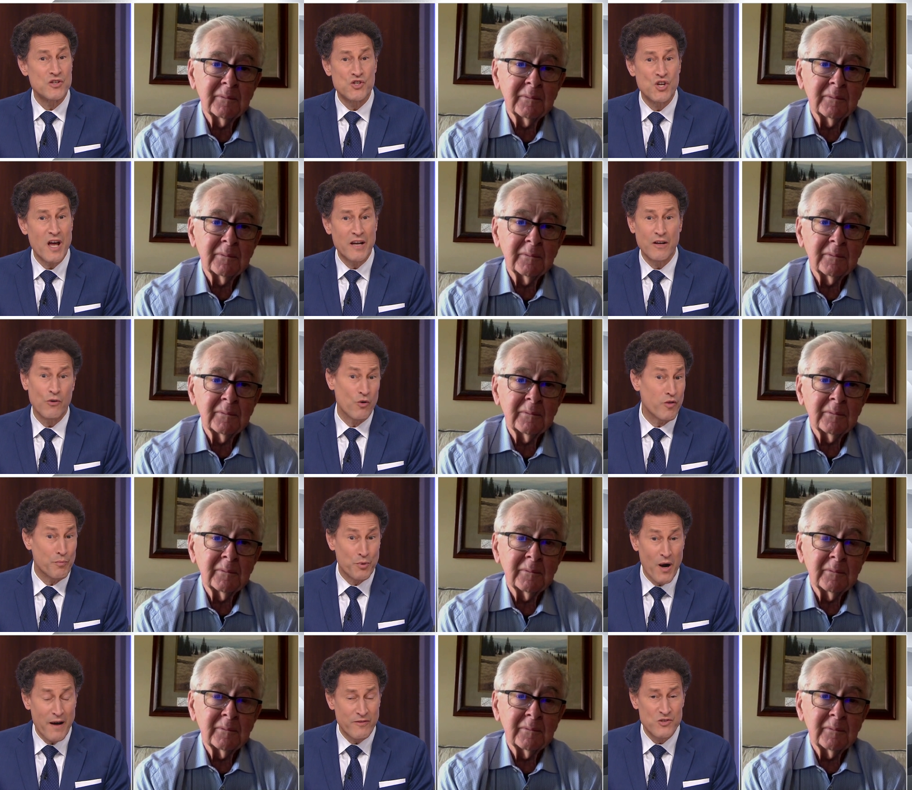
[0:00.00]
Speaker 1: agenda or the
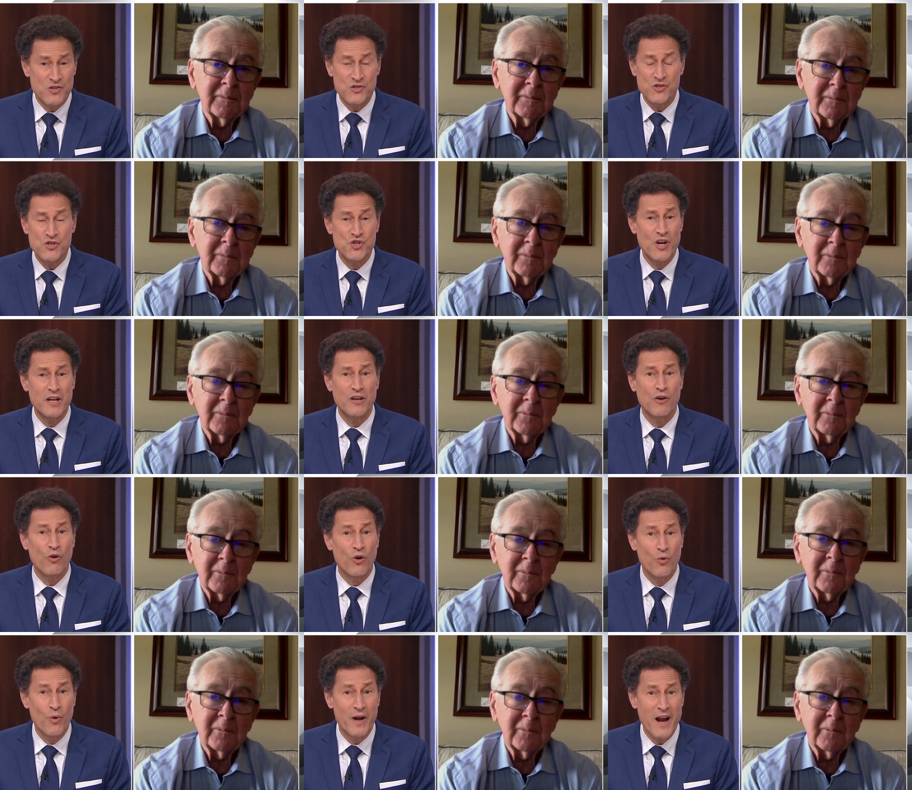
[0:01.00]
province's agenda
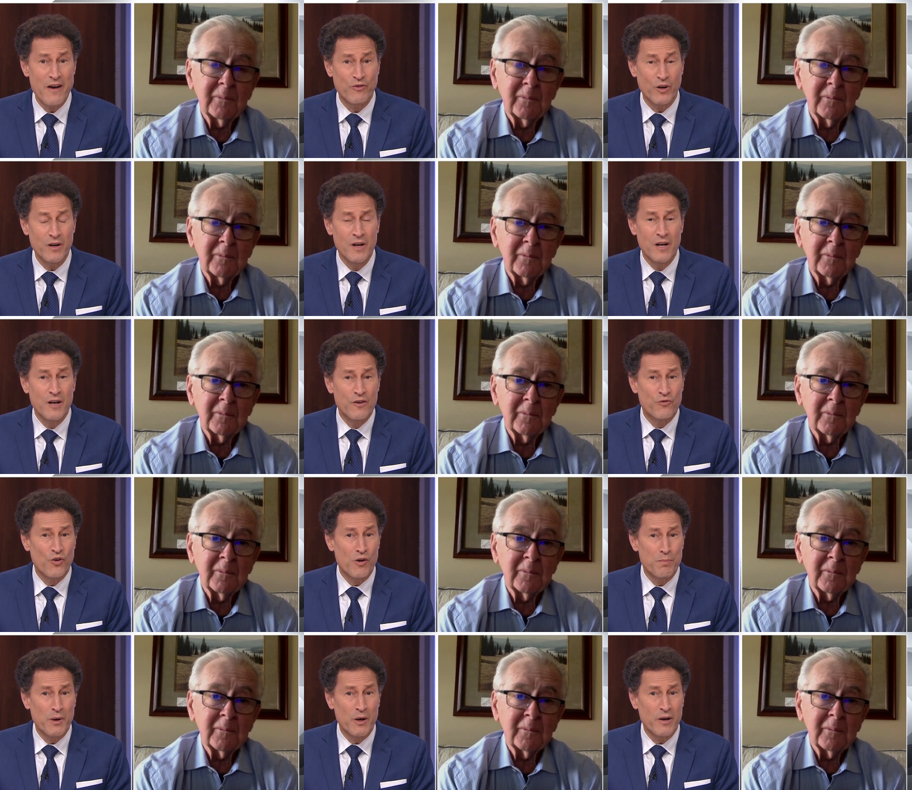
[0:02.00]
or whatever
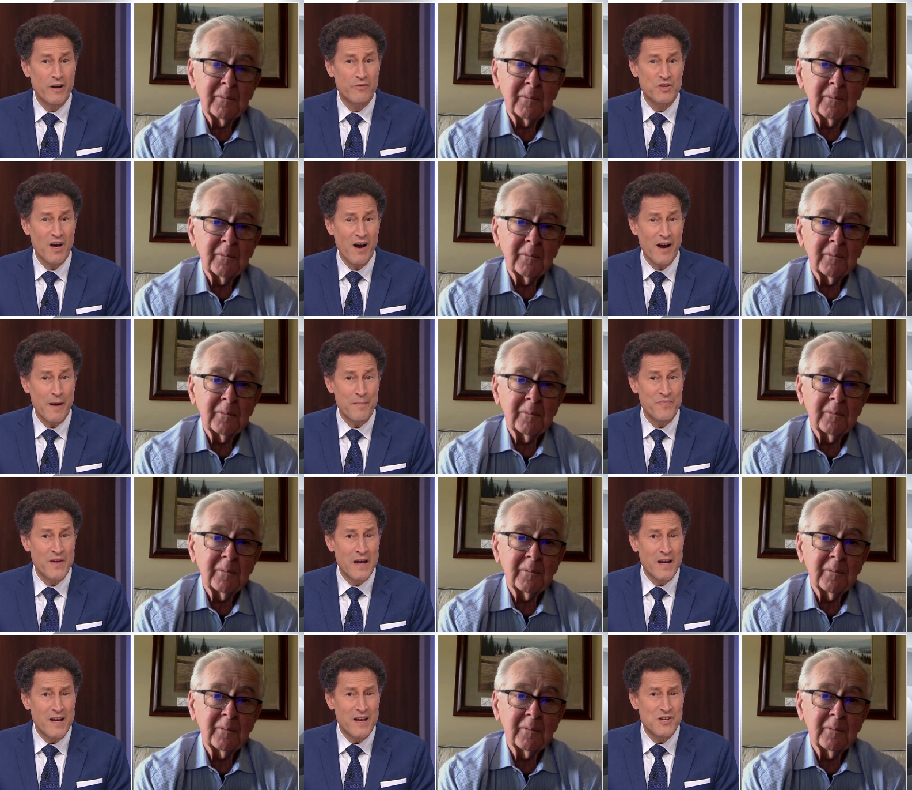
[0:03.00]
for a period of time.
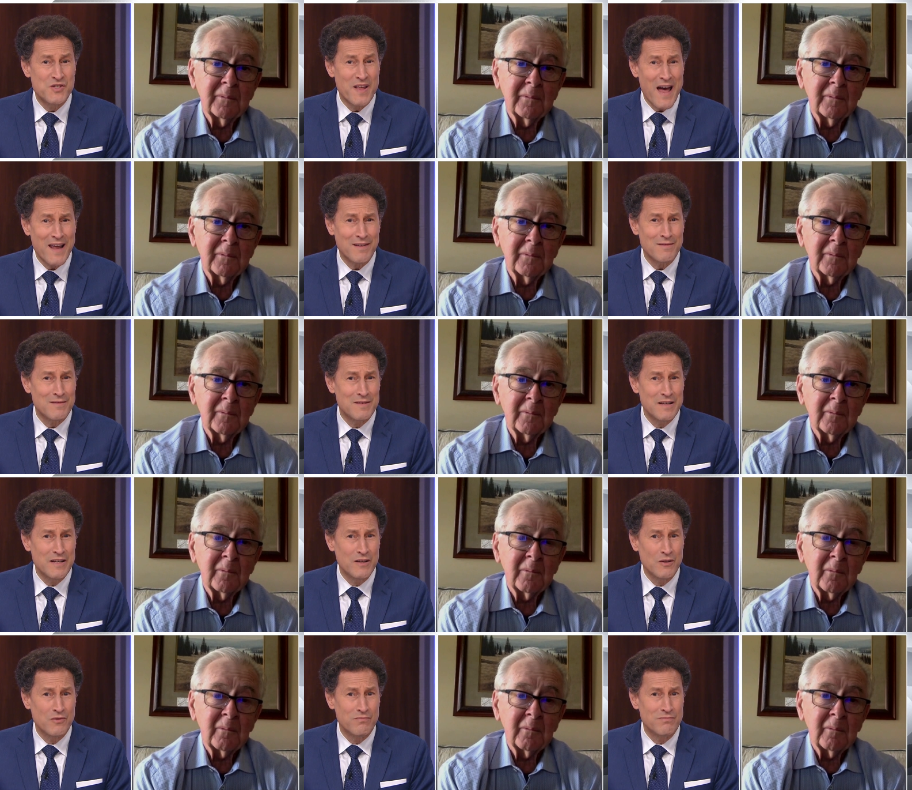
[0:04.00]
Is that
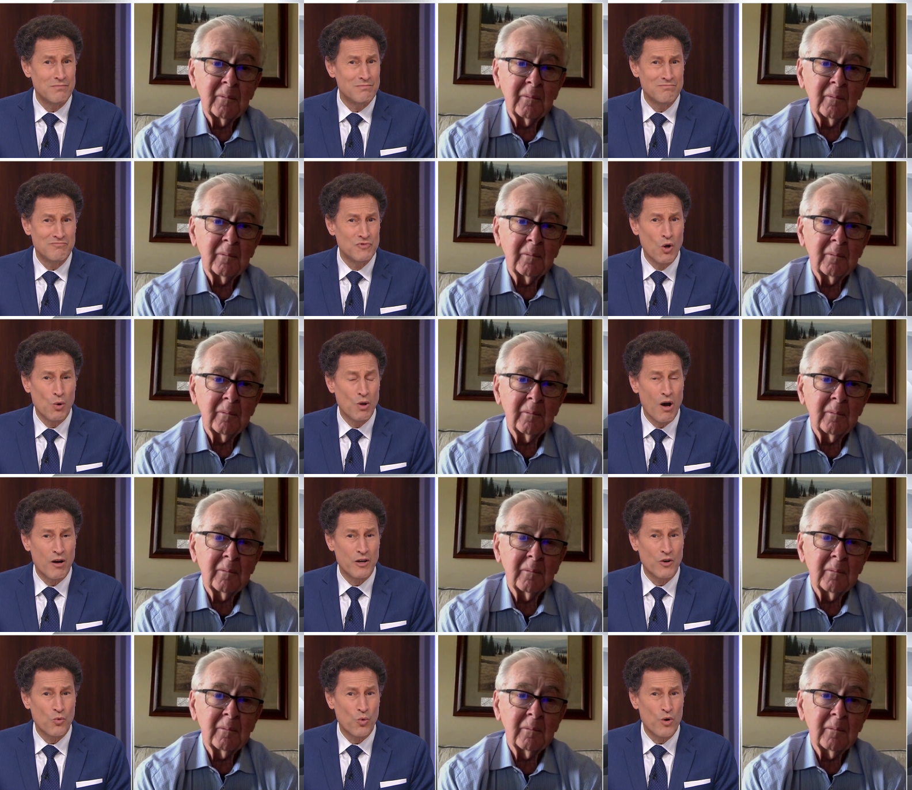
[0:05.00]
deal no
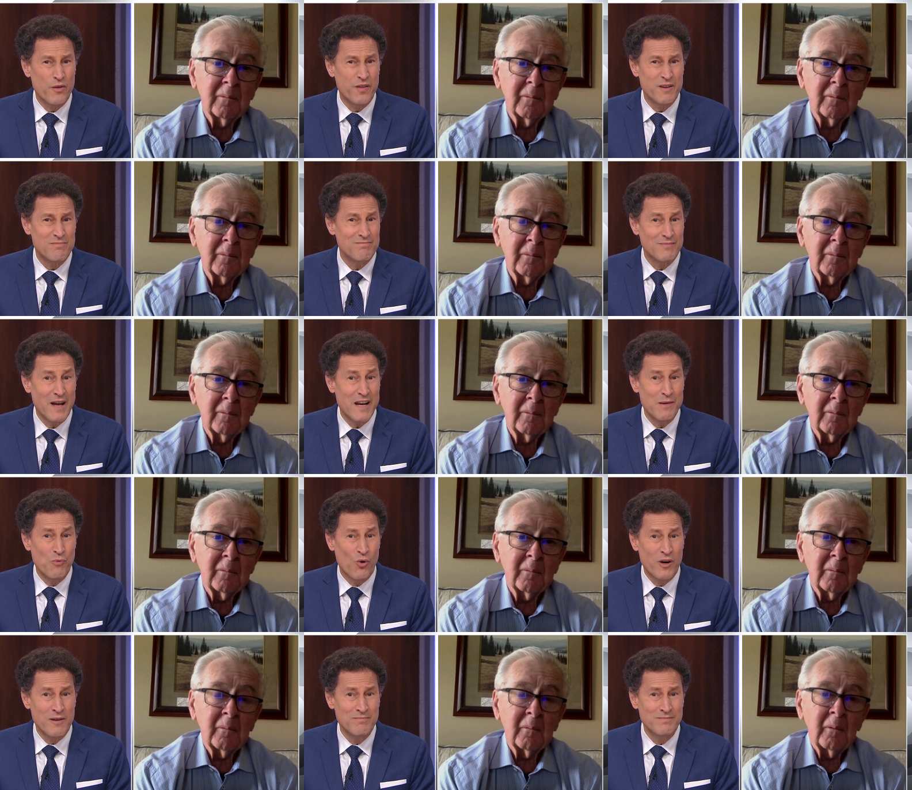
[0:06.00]
longer
Speaker 2: worth it
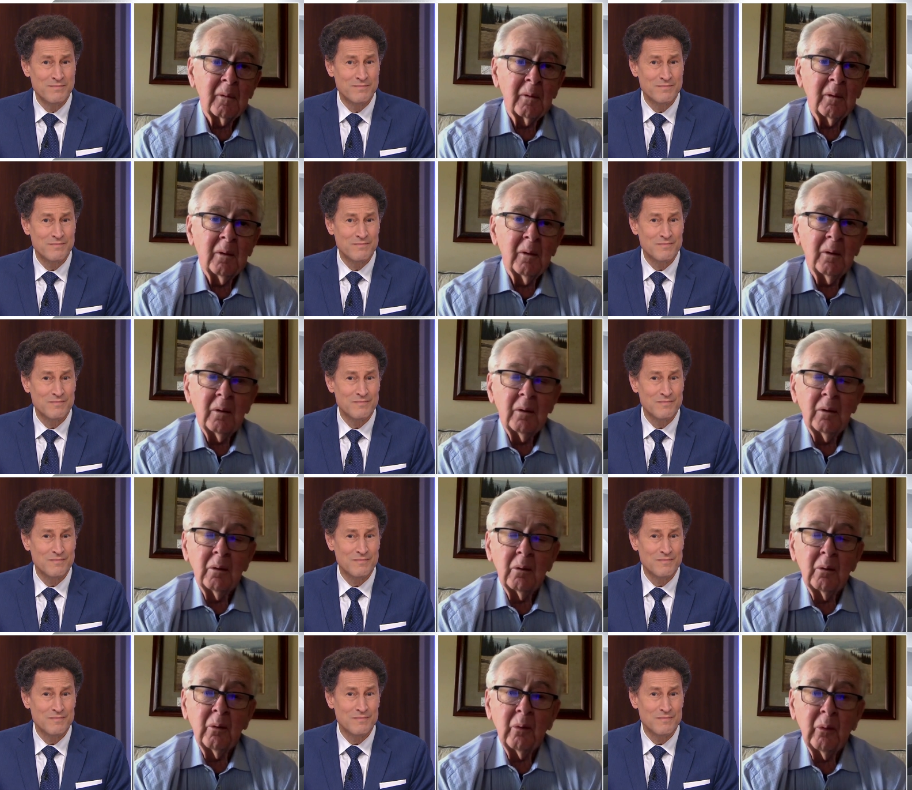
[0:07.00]
anymore?
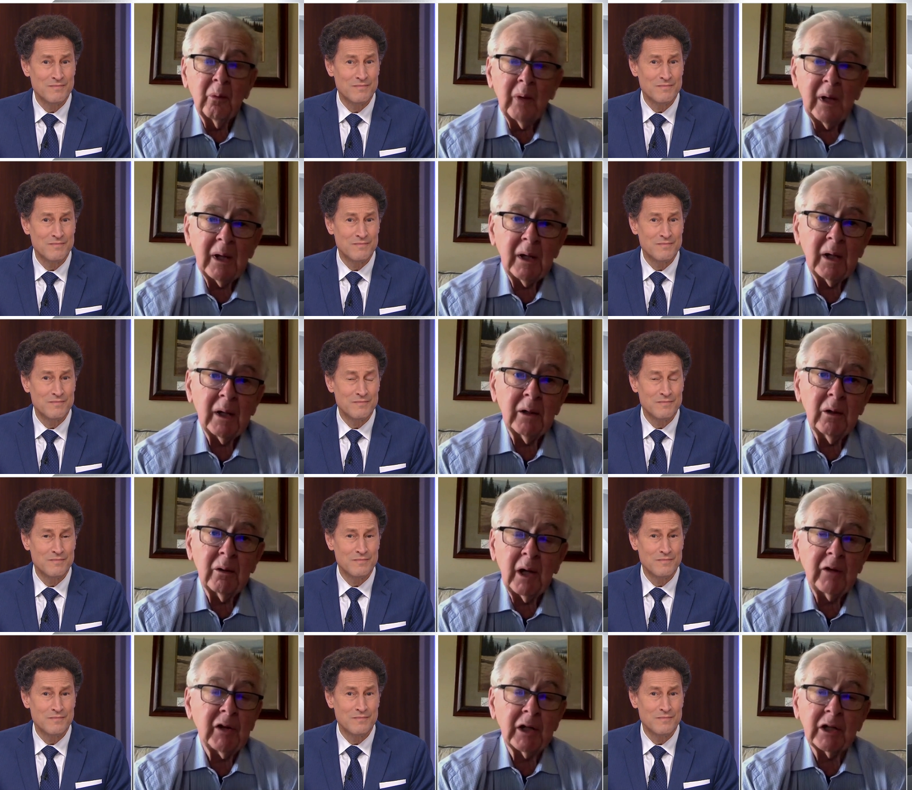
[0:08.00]
Well, uh,
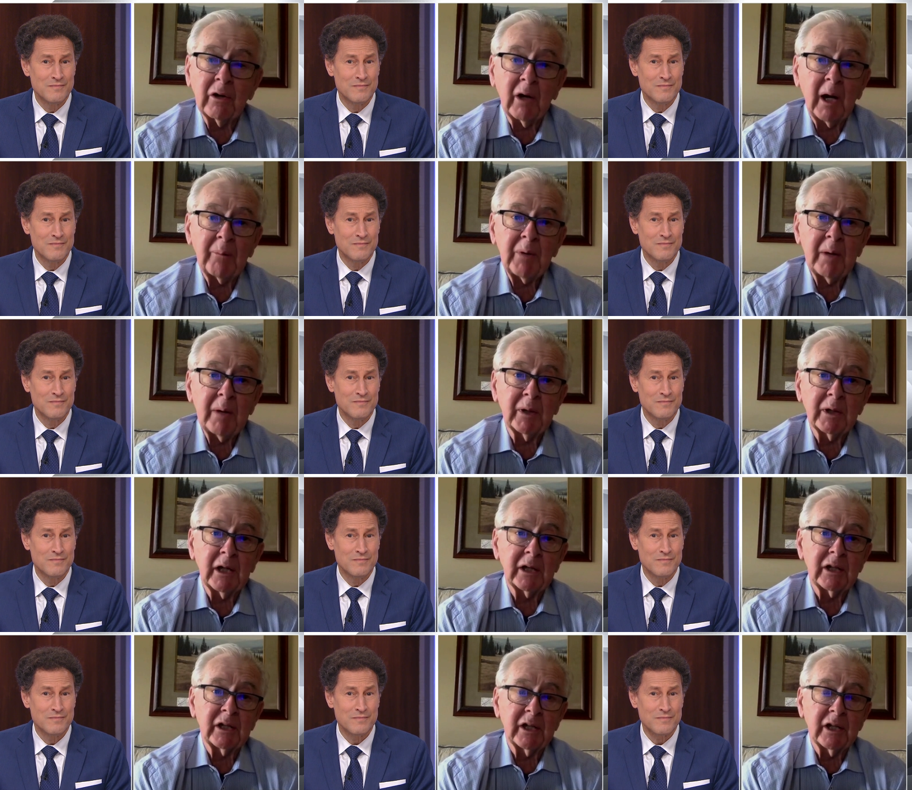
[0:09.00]
no, I think there are people
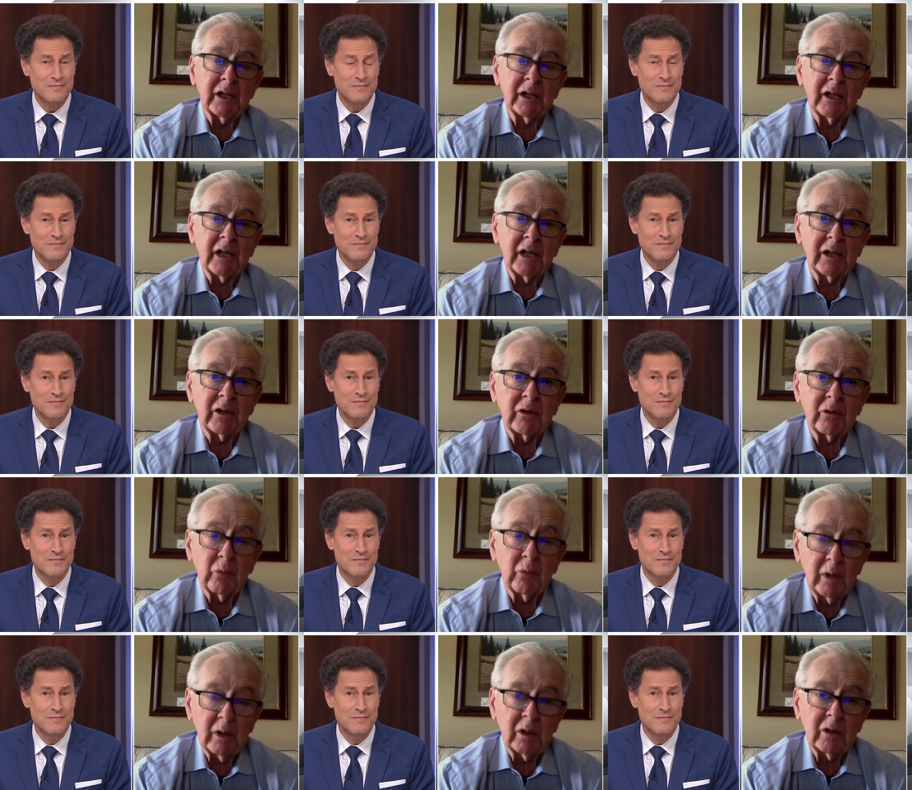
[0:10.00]
that uh, that
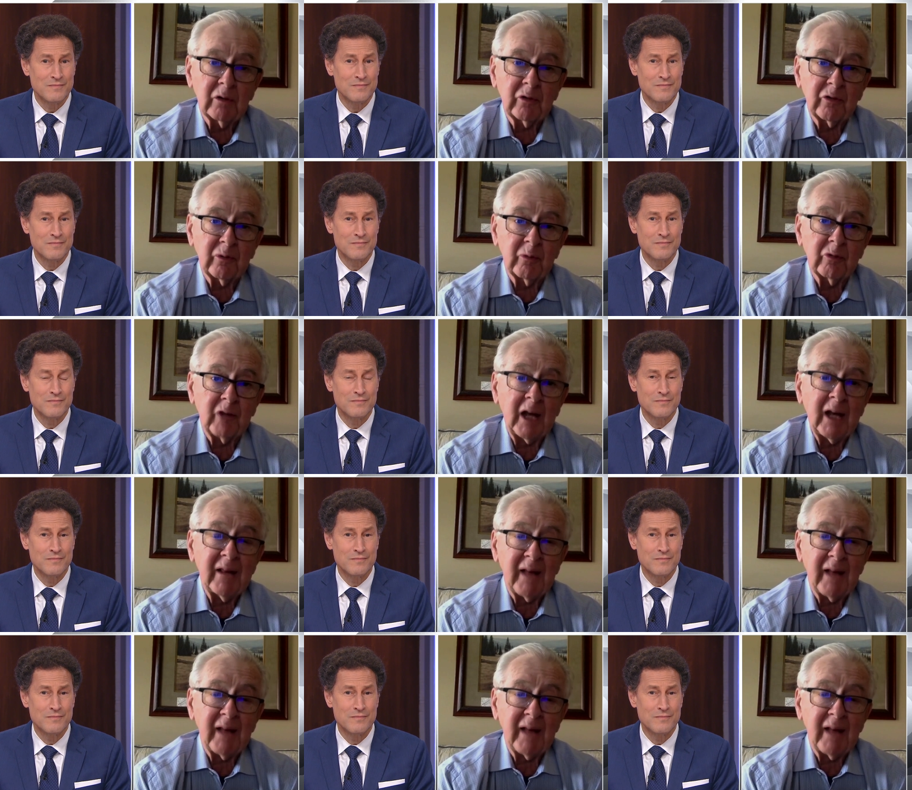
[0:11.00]
will say